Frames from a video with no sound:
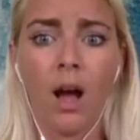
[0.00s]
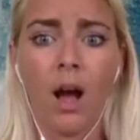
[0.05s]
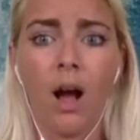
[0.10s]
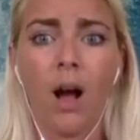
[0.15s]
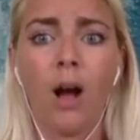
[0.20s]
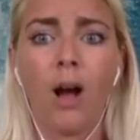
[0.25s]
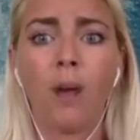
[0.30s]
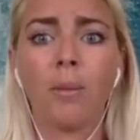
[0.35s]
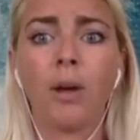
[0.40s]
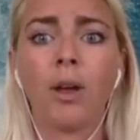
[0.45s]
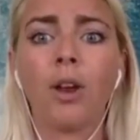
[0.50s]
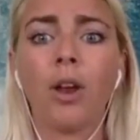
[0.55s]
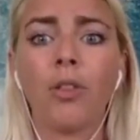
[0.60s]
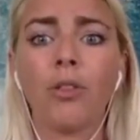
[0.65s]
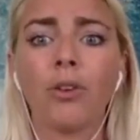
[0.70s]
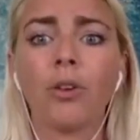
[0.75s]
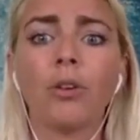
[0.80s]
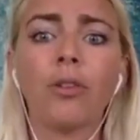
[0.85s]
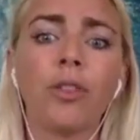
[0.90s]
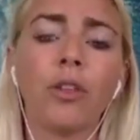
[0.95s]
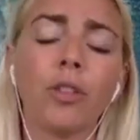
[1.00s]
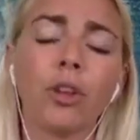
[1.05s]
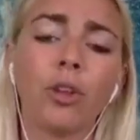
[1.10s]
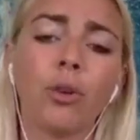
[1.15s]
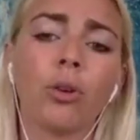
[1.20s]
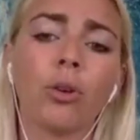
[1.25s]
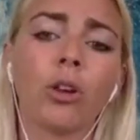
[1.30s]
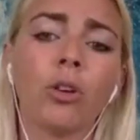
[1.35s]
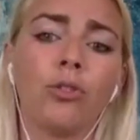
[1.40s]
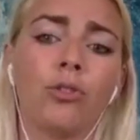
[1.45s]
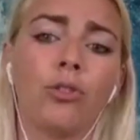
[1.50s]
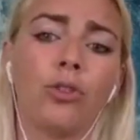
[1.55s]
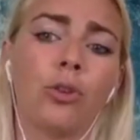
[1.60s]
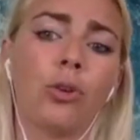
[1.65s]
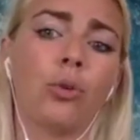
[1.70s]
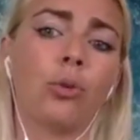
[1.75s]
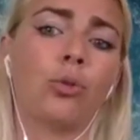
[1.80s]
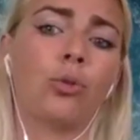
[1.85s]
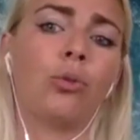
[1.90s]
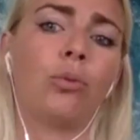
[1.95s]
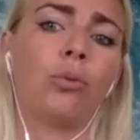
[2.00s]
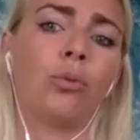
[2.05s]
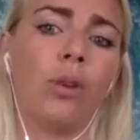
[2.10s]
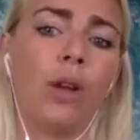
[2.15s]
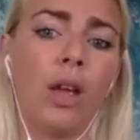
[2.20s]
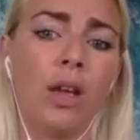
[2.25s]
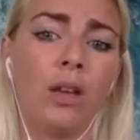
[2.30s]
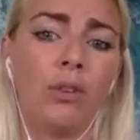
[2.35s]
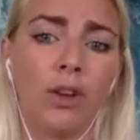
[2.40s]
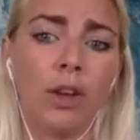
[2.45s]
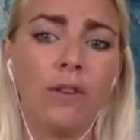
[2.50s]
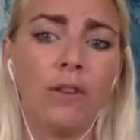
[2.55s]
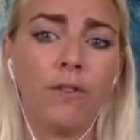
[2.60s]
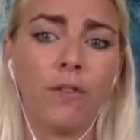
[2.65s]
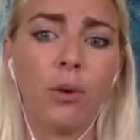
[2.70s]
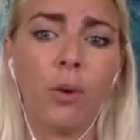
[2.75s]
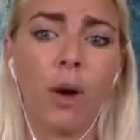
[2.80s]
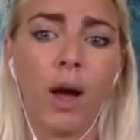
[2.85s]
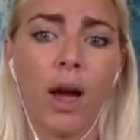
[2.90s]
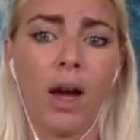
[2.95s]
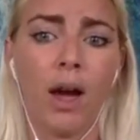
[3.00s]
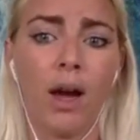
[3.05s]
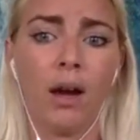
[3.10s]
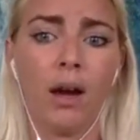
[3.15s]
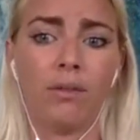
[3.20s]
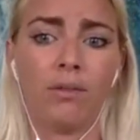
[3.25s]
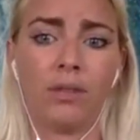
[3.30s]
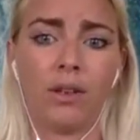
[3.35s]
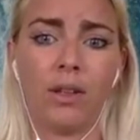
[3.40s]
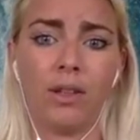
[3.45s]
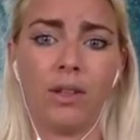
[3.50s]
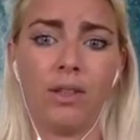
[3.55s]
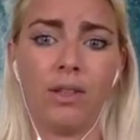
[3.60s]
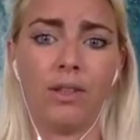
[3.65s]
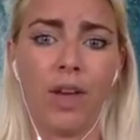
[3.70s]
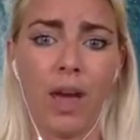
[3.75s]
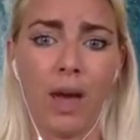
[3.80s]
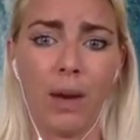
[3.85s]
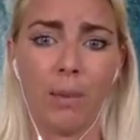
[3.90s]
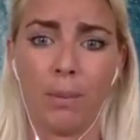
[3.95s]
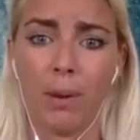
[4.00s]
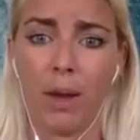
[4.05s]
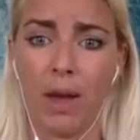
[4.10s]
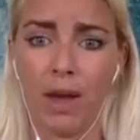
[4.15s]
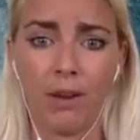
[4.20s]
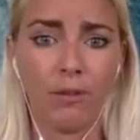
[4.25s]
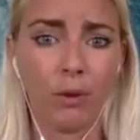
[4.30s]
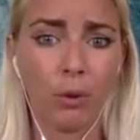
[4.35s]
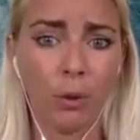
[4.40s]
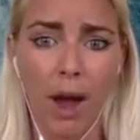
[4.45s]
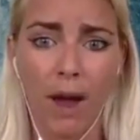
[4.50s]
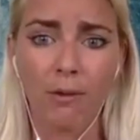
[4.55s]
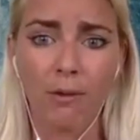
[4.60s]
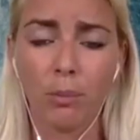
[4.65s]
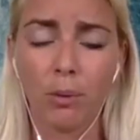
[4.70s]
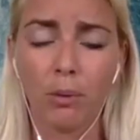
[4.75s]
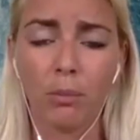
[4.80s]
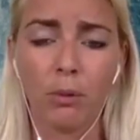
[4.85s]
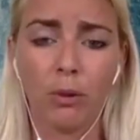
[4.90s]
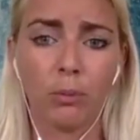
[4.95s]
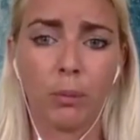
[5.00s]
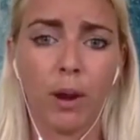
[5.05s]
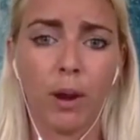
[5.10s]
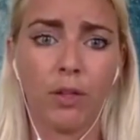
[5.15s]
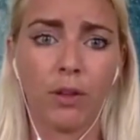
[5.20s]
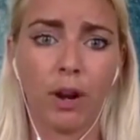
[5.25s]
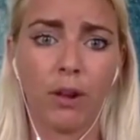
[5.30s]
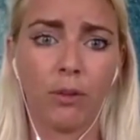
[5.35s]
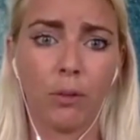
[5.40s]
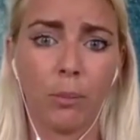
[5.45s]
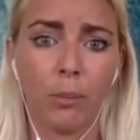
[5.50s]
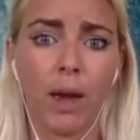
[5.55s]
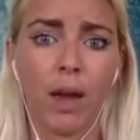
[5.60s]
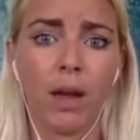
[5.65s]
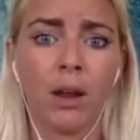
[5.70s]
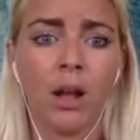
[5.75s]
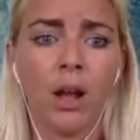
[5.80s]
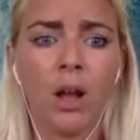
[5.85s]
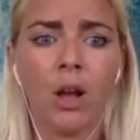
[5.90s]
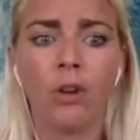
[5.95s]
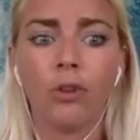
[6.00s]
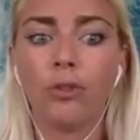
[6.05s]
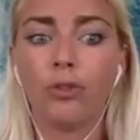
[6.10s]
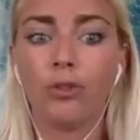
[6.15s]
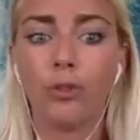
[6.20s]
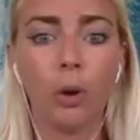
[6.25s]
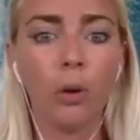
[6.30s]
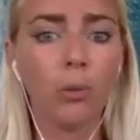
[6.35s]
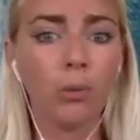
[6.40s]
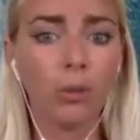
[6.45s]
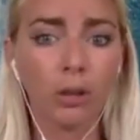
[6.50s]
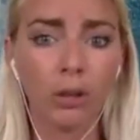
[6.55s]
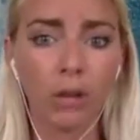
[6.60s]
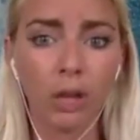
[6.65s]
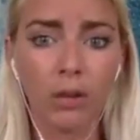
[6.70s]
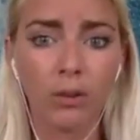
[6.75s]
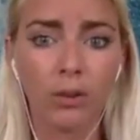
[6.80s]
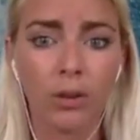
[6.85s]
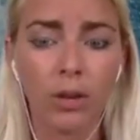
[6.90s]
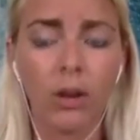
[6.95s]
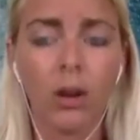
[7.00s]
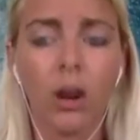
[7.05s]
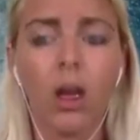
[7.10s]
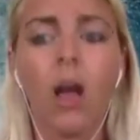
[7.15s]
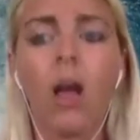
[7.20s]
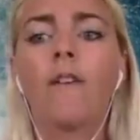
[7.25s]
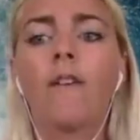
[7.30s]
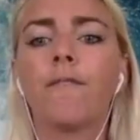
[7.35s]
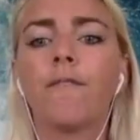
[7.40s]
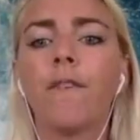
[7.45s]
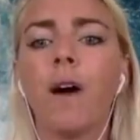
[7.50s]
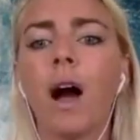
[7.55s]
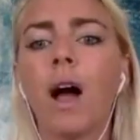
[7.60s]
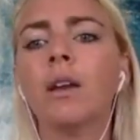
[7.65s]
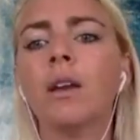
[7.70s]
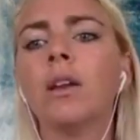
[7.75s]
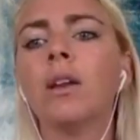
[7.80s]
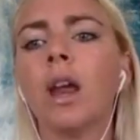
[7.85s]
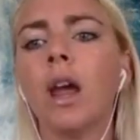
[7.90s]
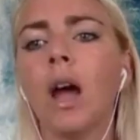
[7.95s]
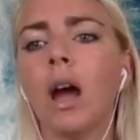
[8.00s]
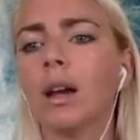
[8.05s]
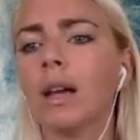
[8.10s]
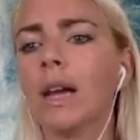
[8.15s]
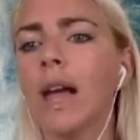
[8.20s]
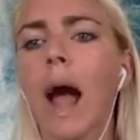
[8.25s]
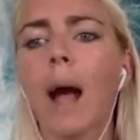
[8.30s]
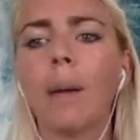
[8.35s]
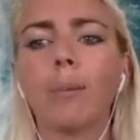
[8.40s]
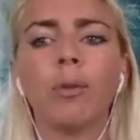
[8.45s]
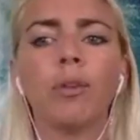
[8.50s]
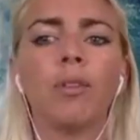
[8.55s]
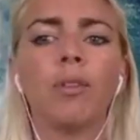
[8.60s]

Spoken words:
Another thing that you can do is if you have that pet, if you have a Burmese python as a pet, don't release it. Find a captive